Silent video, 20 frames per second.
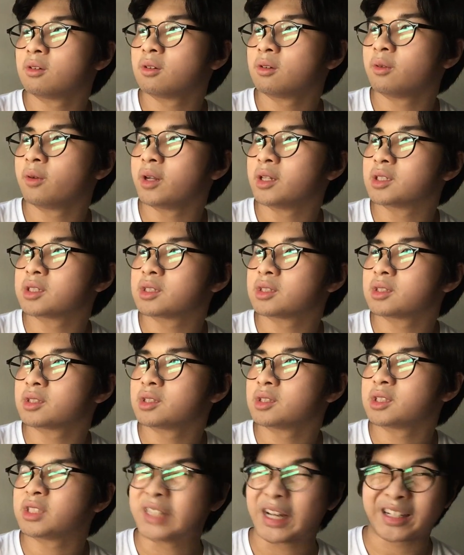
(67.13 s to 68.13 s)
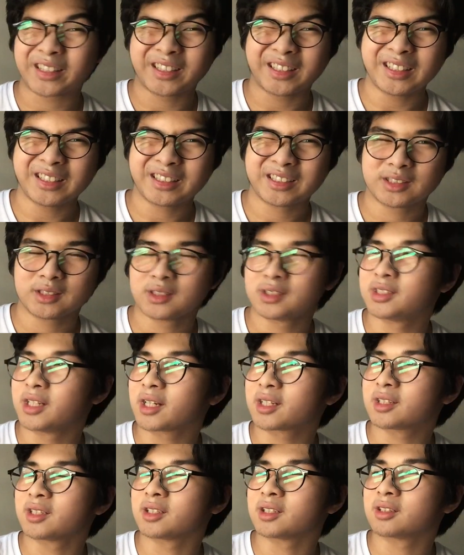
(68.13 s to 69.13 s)
Who else? Schecter?
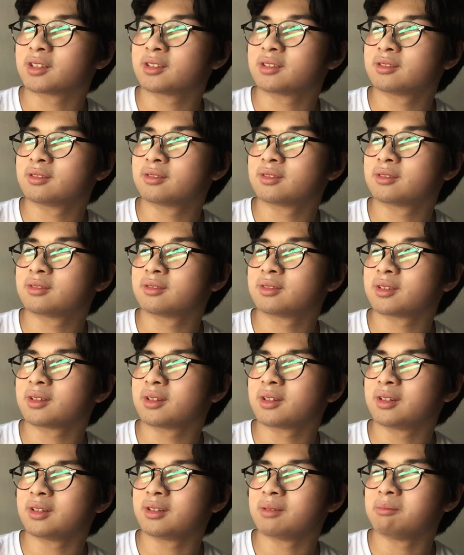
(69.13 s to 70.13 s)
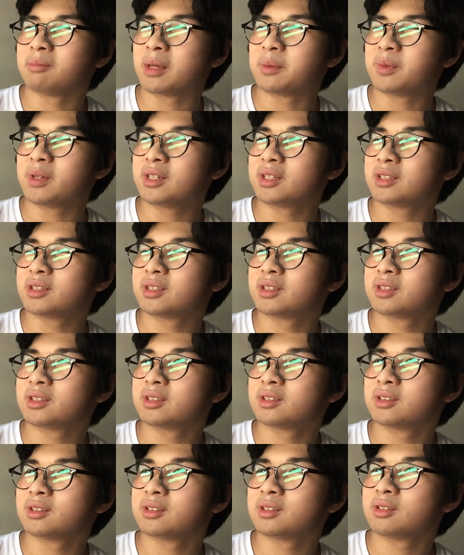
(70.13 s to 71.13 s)
Schecter. Maybe.
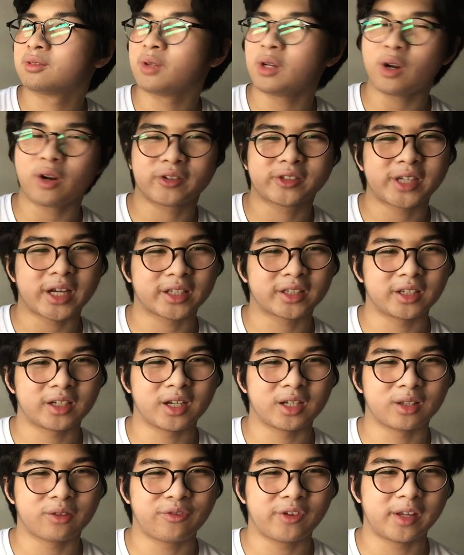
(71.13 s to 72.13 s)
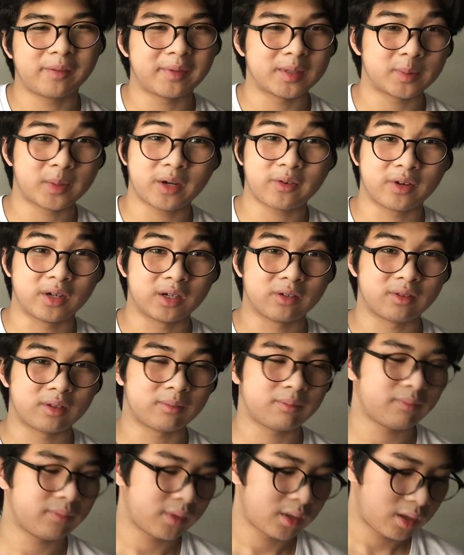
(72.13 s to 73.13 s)
We don't have Schecter here in the Philippines, but I've heard of
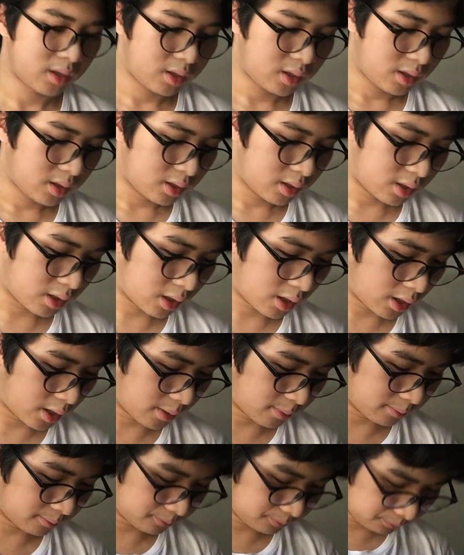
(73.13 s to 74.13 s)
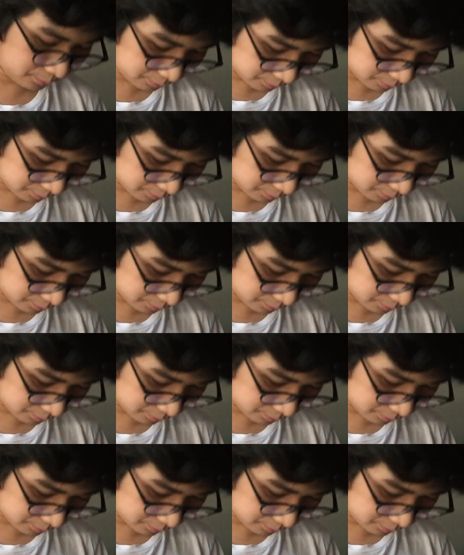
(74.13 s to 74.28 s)
them.